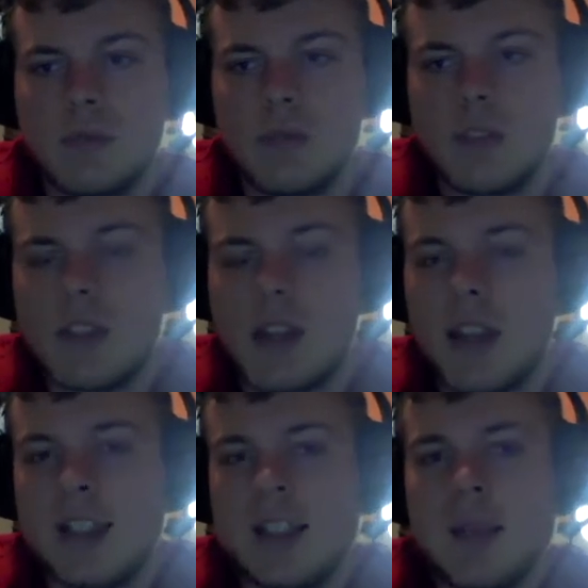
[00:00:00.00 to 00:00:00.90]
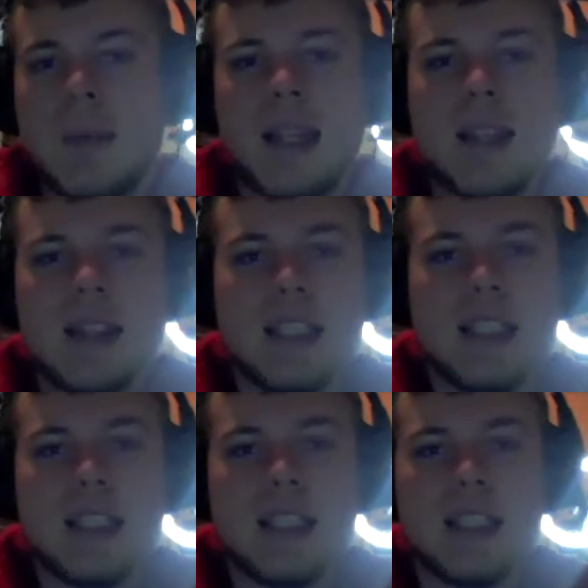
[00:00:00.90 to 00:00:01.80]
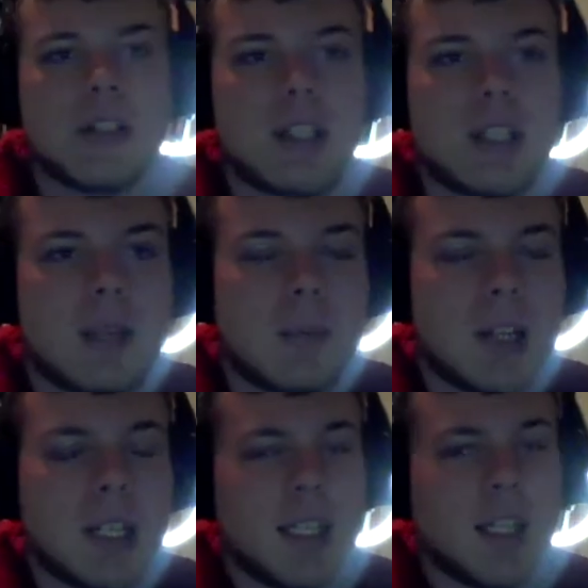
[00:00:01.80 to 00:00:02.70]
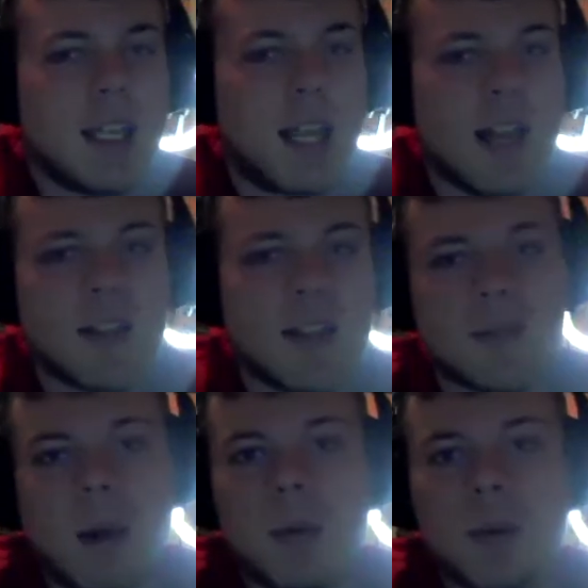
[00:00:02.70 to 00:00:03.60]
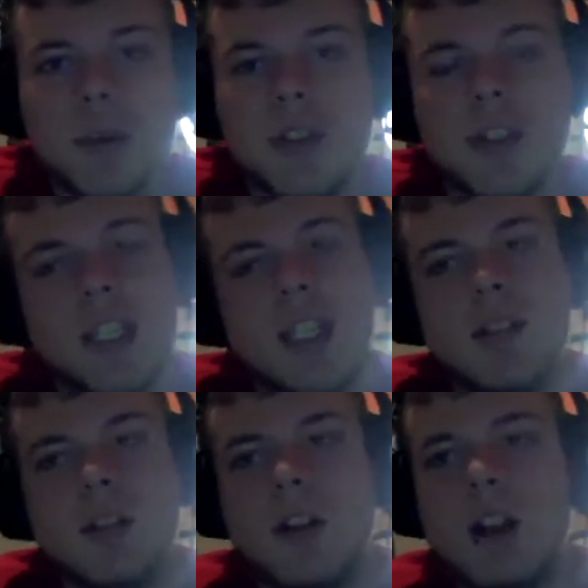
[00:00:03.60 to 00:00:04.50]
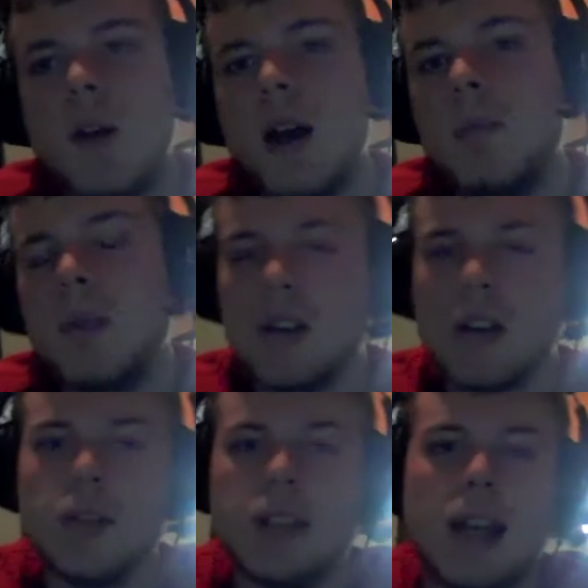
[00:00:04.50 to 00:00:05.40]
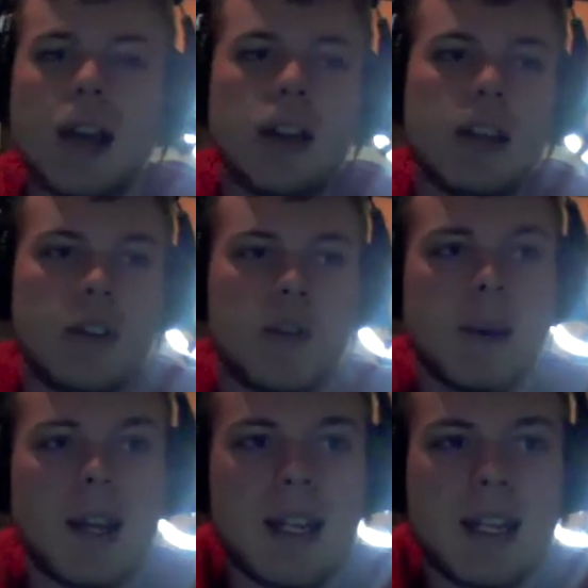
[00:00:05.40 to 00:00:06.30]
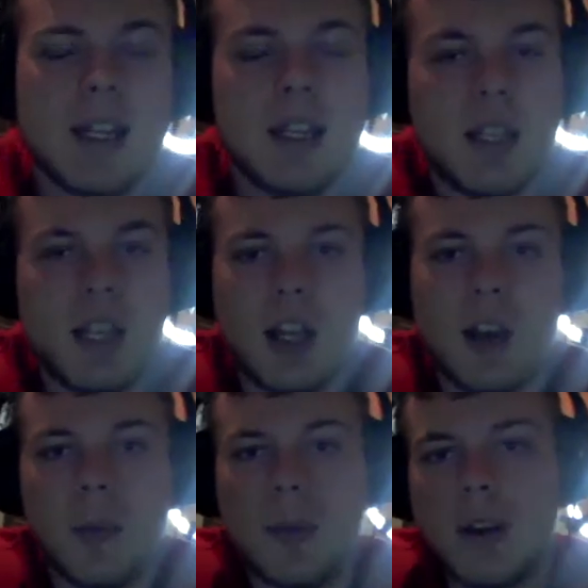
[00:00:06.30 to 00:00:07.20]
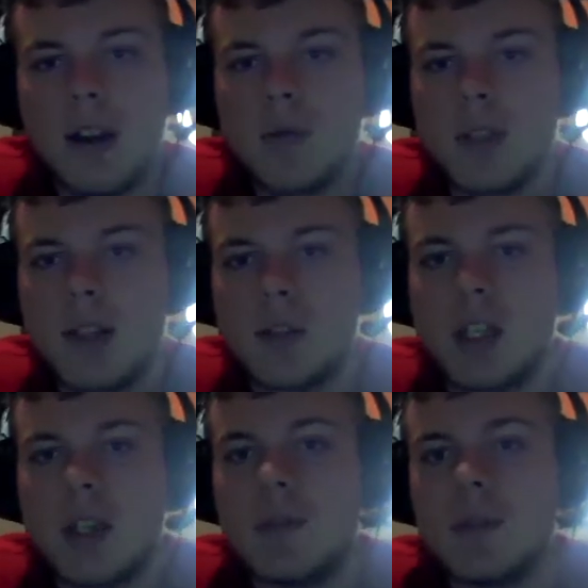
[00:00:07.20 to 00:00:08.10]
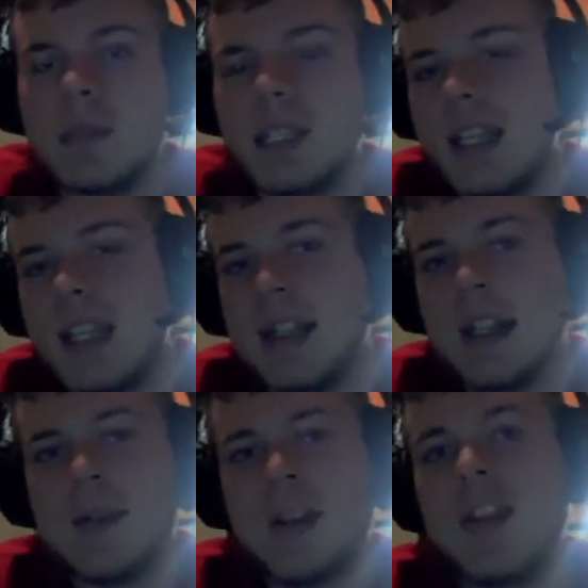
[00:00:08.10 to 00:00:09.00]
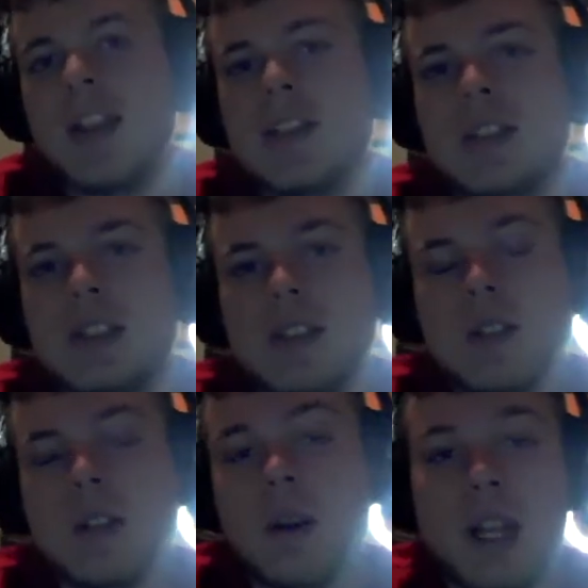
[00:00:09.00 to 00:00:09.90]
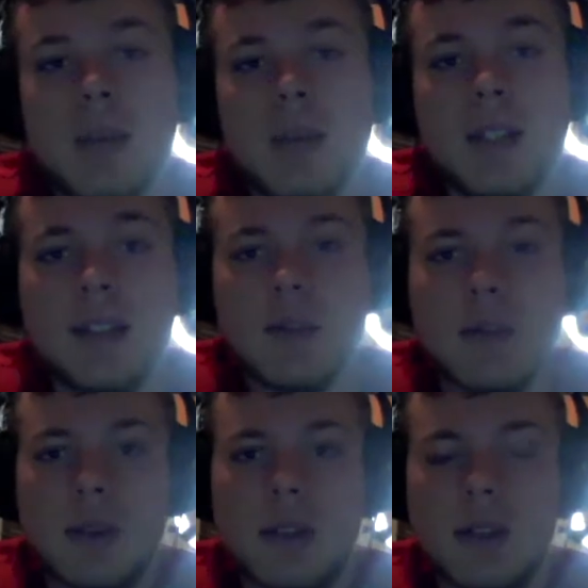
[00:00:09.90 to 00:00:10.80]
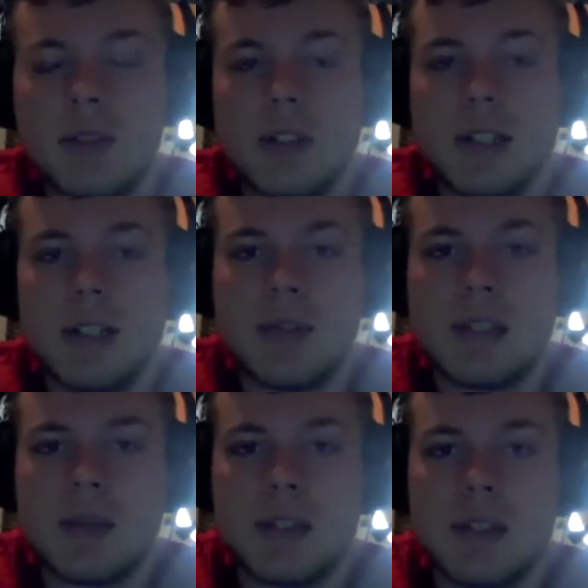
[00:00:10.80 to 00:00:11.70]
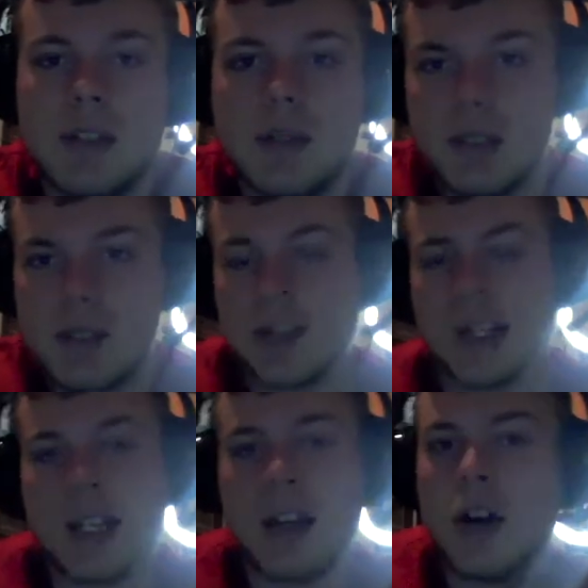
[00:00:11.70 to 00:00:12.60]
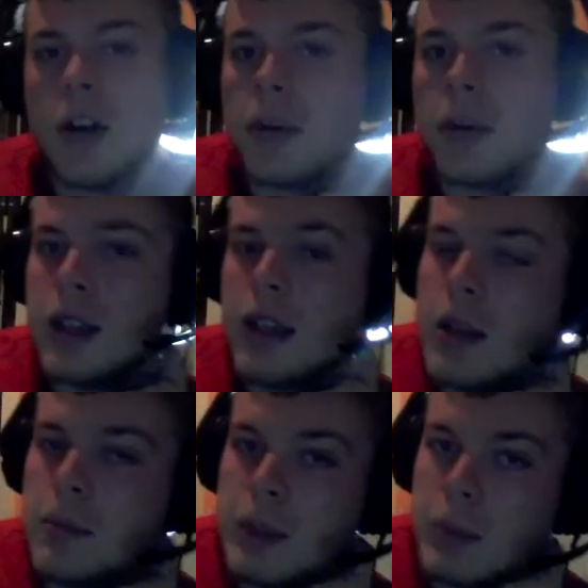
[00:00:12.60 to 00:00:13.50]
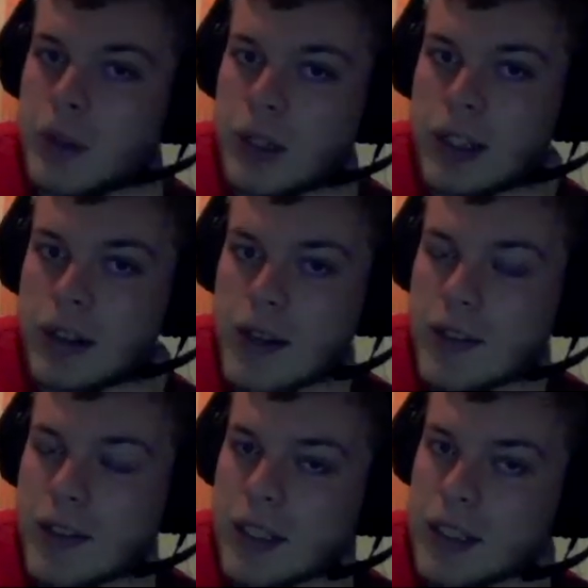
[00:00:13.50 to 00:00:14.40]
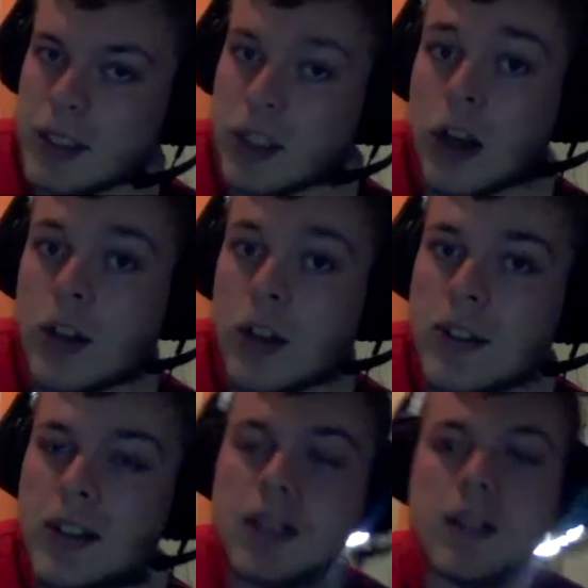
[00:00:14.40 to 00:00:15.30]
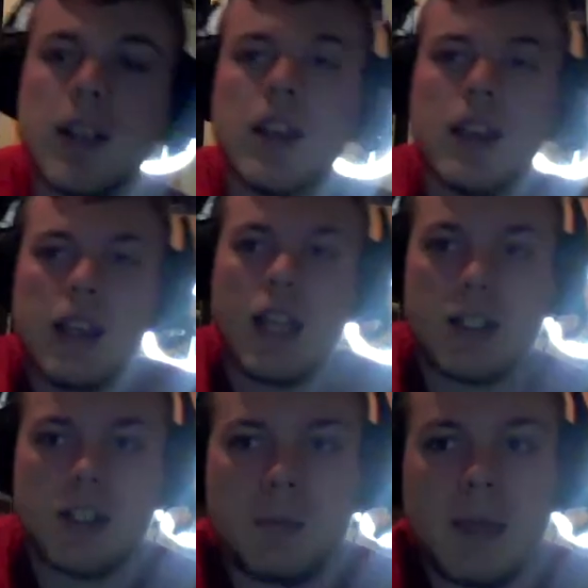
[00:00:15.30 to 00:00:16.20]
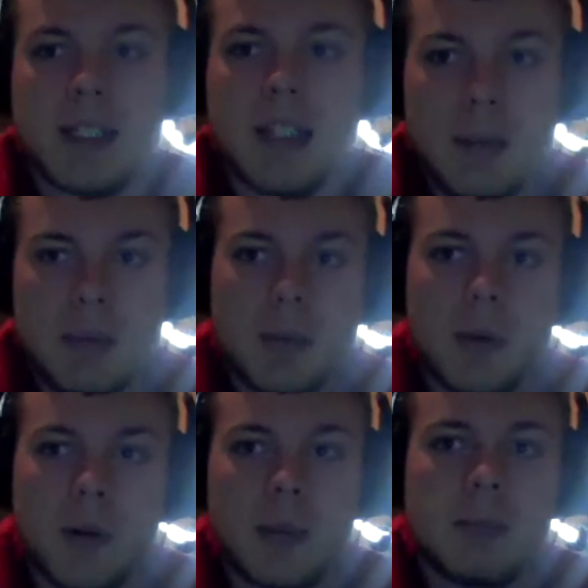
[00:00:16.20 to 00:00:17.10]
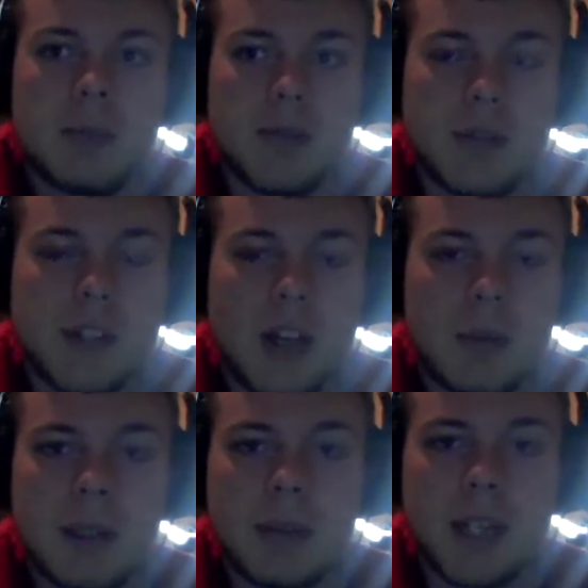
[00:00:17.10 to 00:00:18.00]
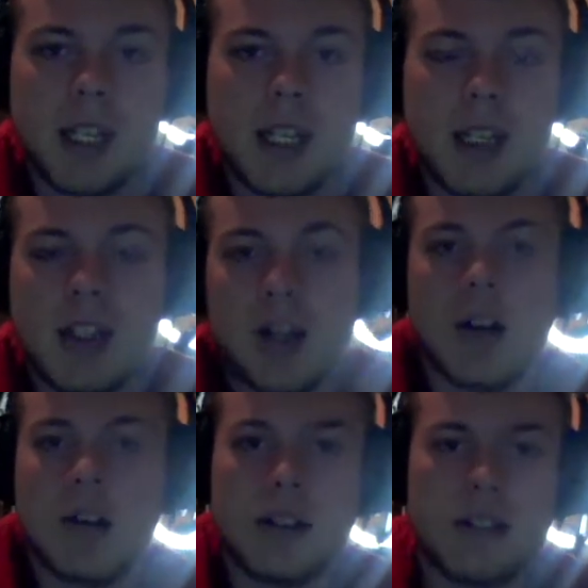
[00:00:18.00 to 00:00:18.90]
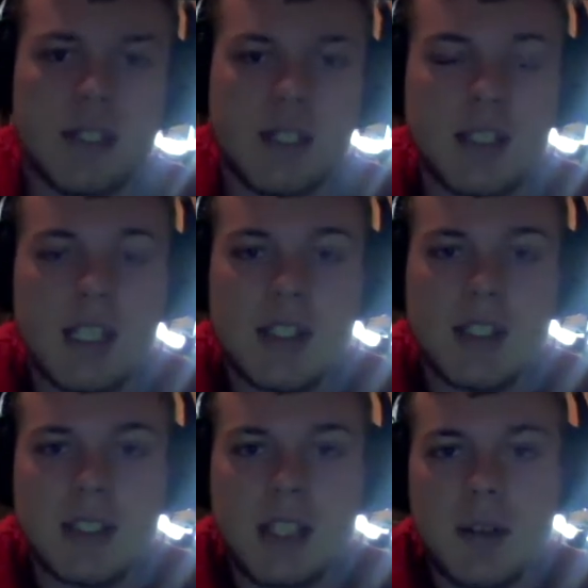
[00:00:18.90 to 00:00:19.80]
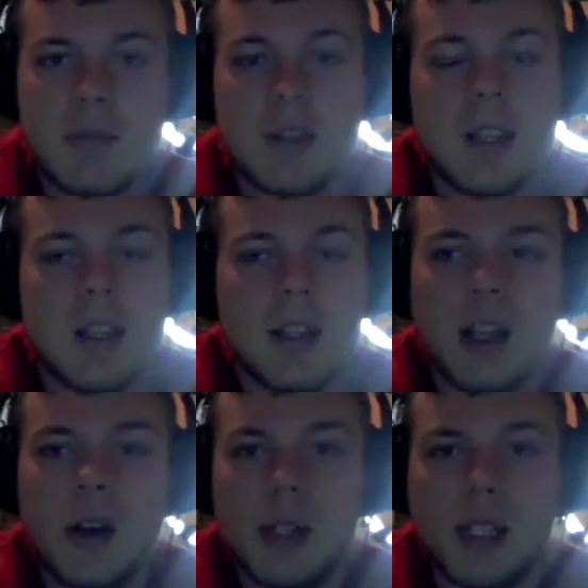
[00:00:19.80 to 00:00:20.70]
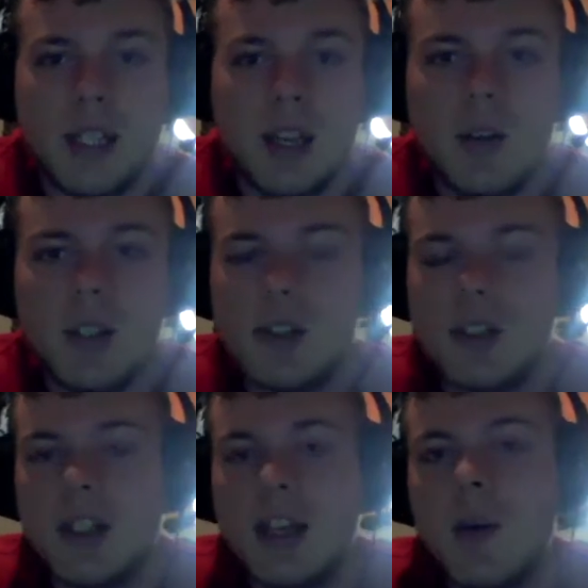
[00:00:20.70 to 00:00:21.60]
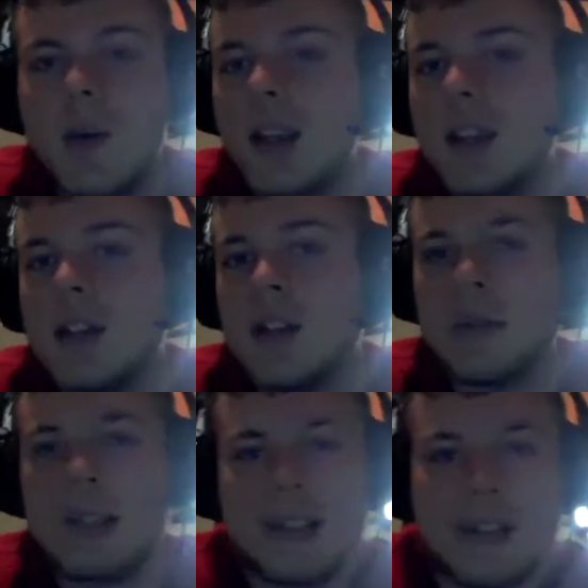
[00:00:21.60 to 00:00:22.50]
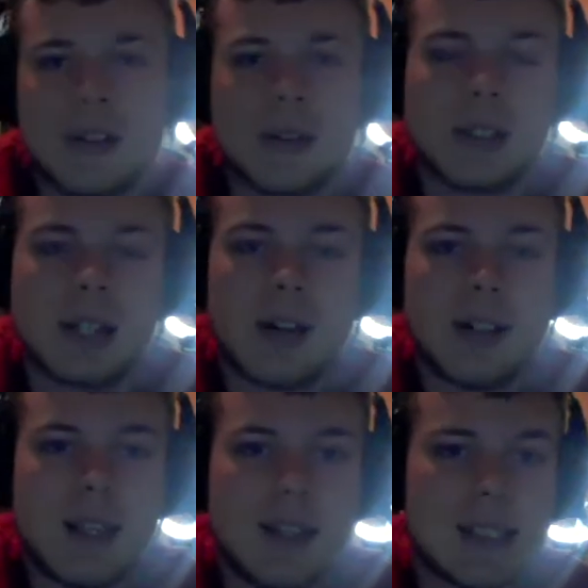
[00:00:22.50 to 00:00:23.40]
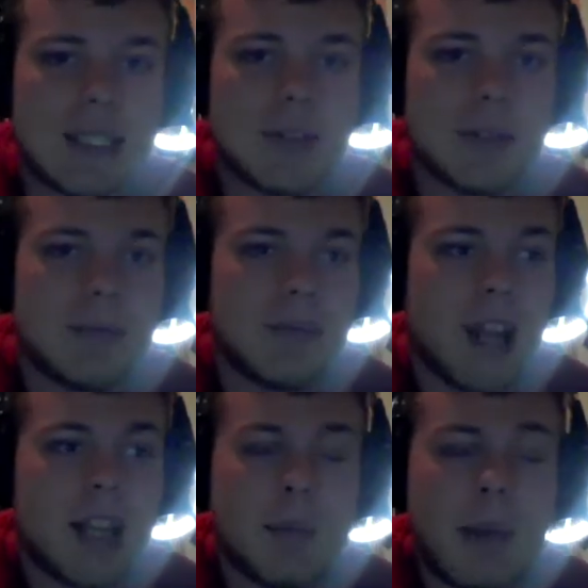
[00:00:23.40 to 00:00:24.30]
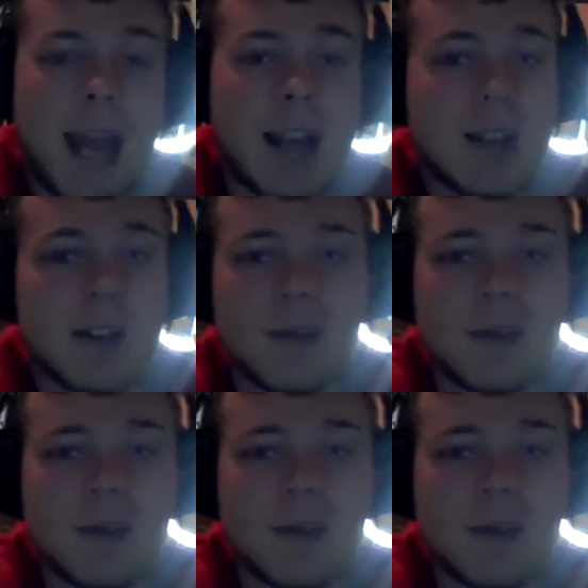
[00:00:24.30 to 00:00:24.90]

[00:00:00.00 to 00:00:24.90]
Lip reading: So I think the main thing that started the market has bubbles. It'll go up, it'll go down, it'll spike. Around whenever COVID began, everything started going up because everyone was looking for something to do while they were stuck at home, and people were interested in cards, and it just picked up, and more people saw people getting into cards, and it just kept going and going. You could not walk into a retail store nowadays and even find a pack of